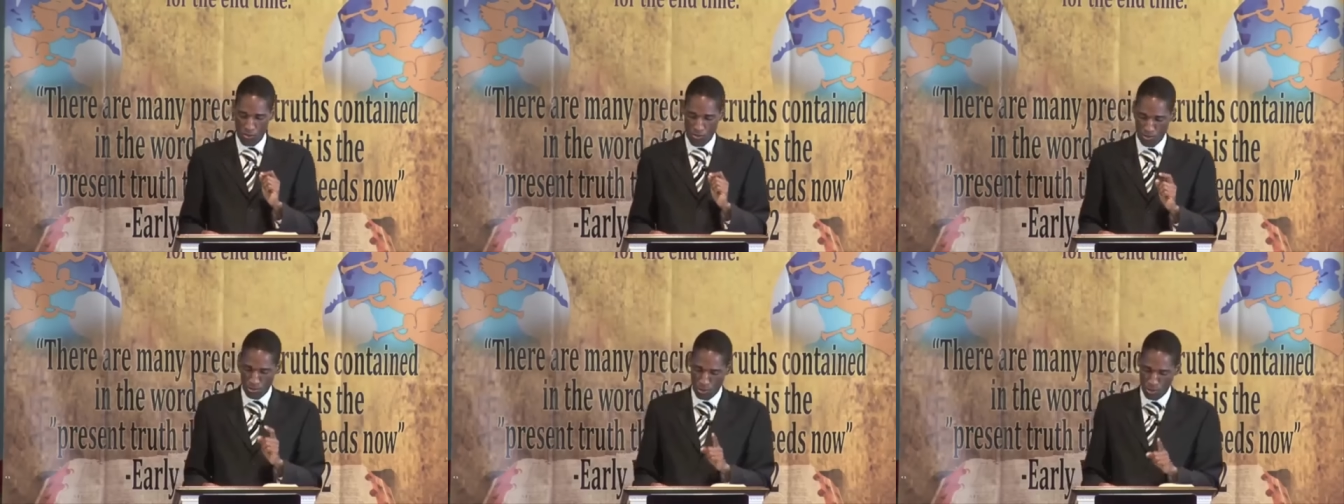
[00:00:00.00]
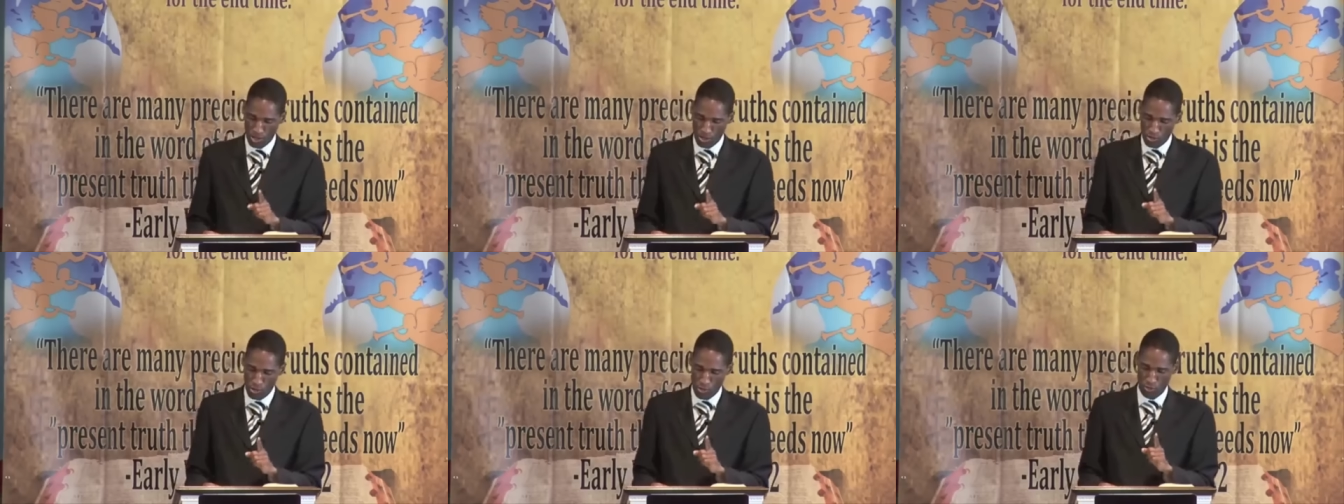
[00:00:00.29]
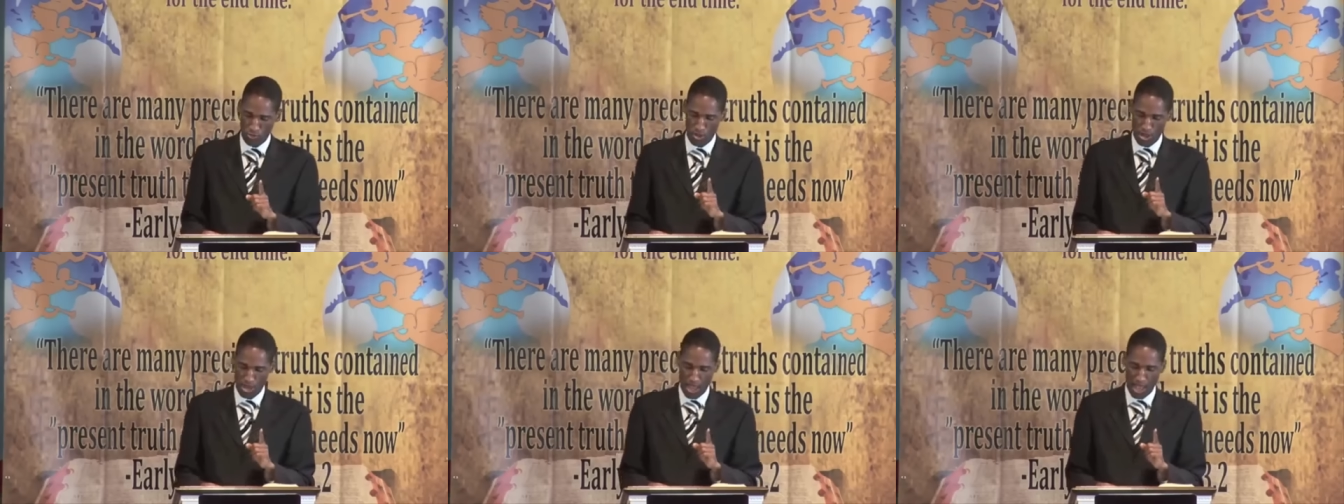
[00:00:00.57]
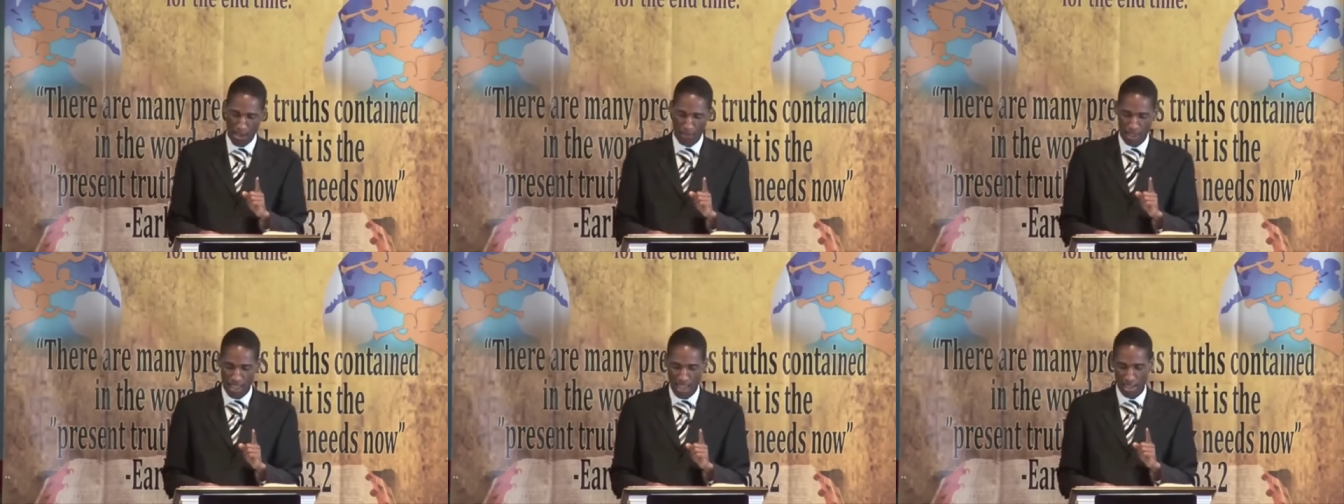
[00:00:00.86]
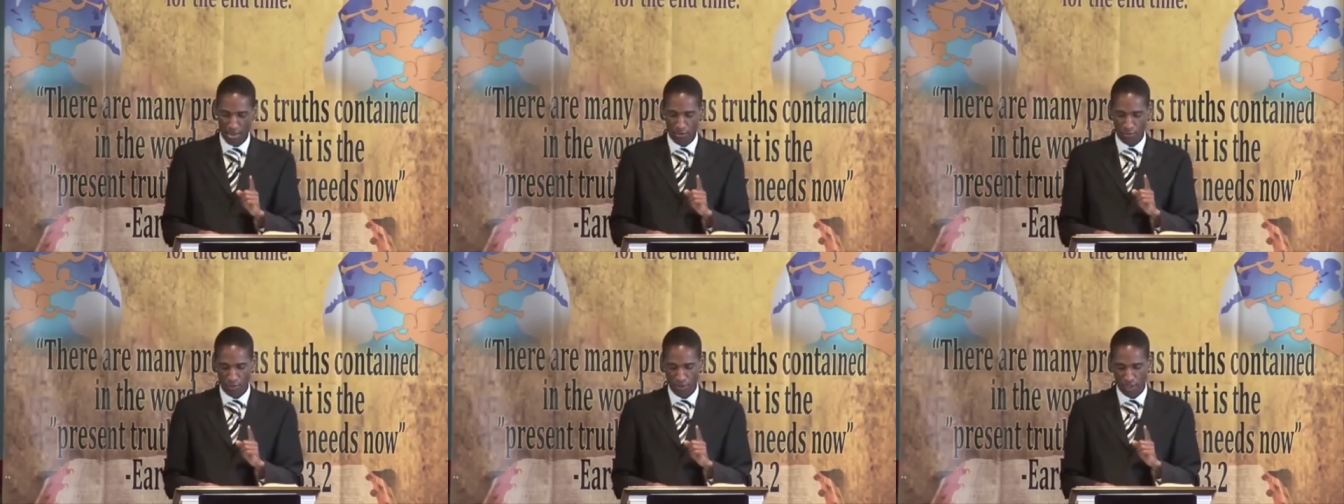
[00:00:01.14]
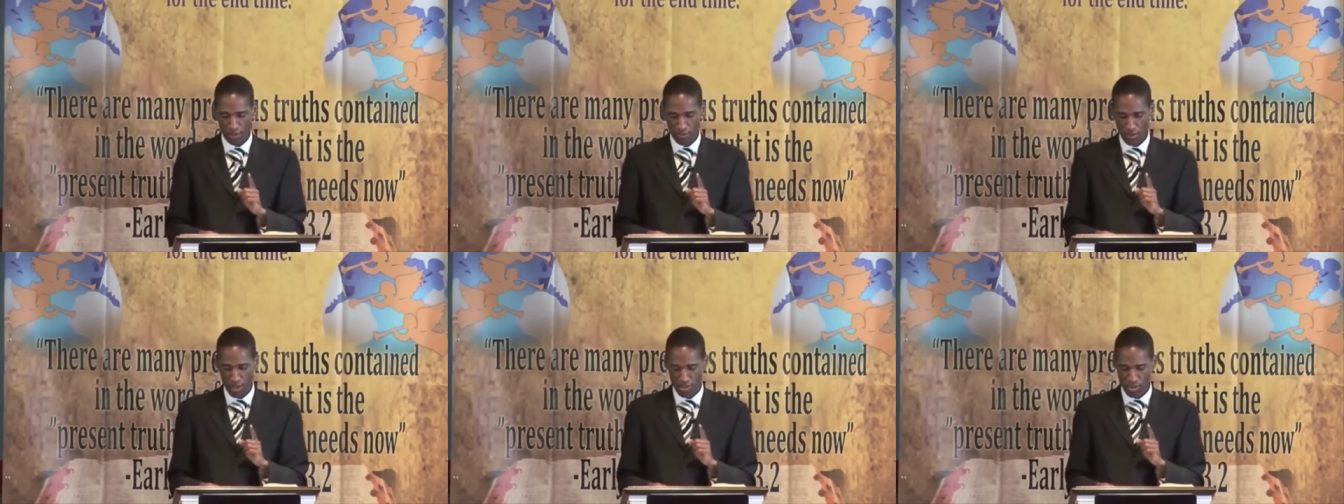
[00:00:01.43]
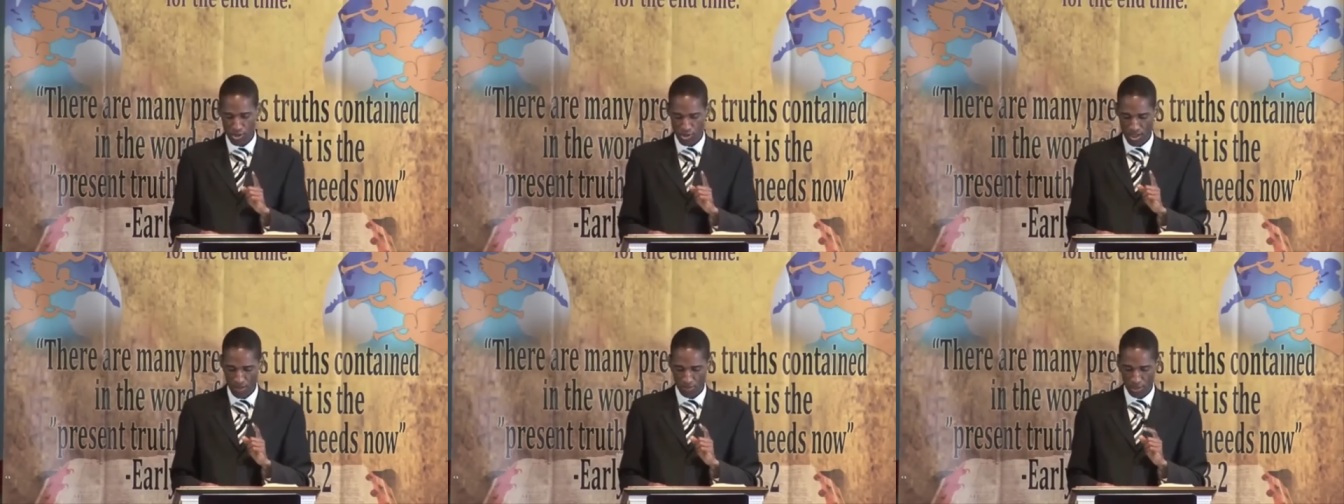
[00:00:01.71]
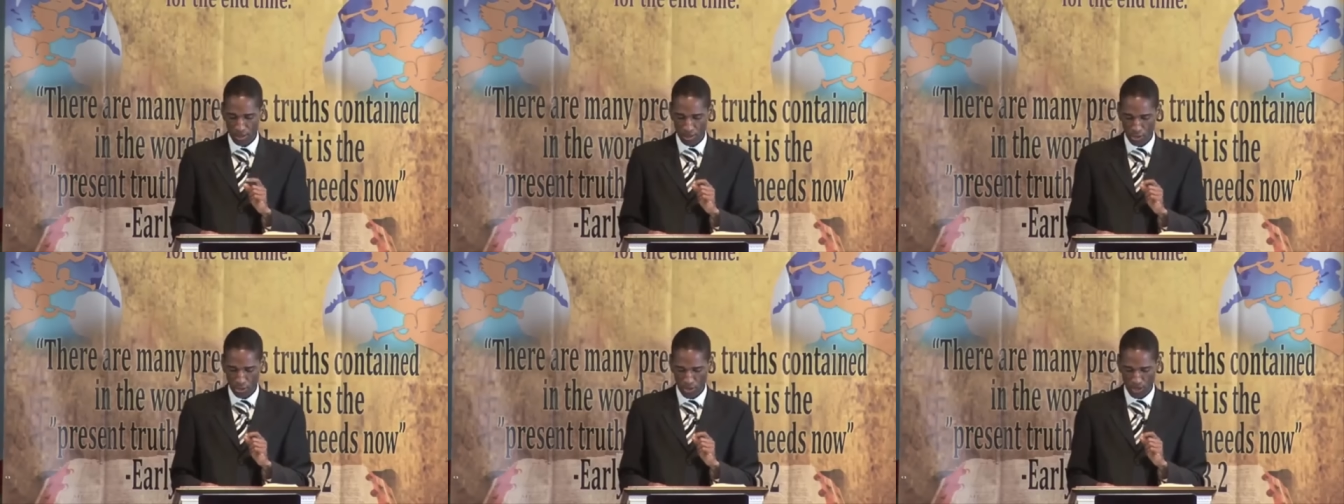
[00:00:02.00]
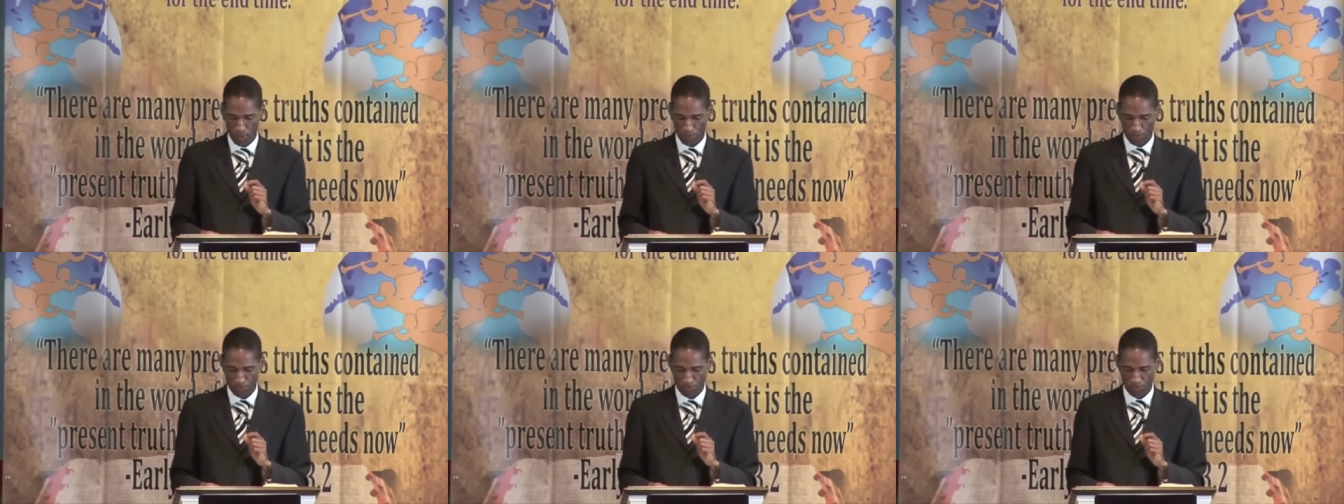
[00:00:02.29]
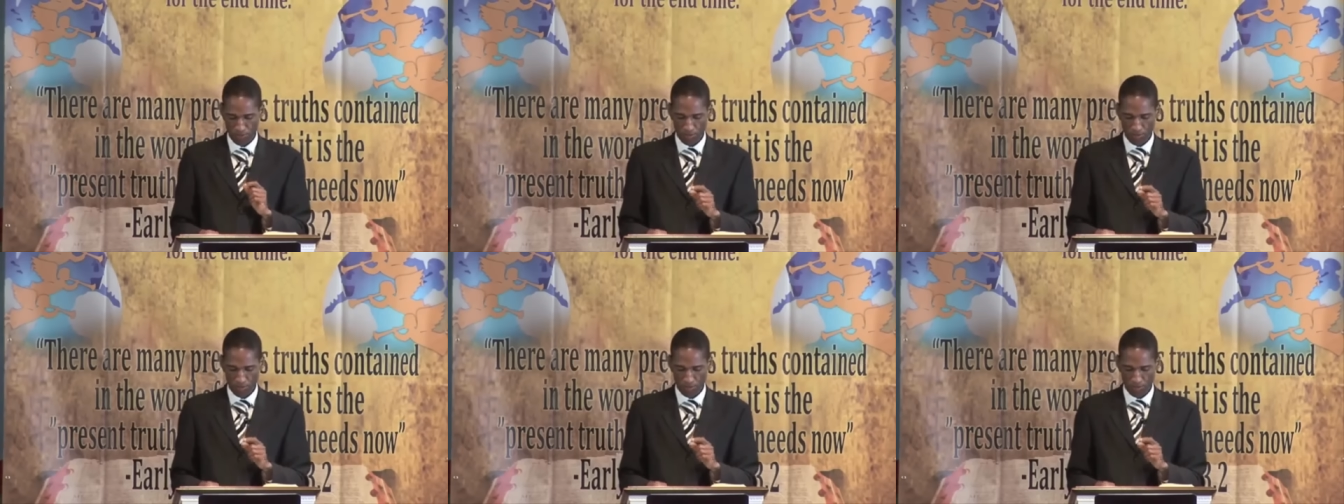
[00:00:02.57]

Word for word: Notice with me now in Philippians chapter 3.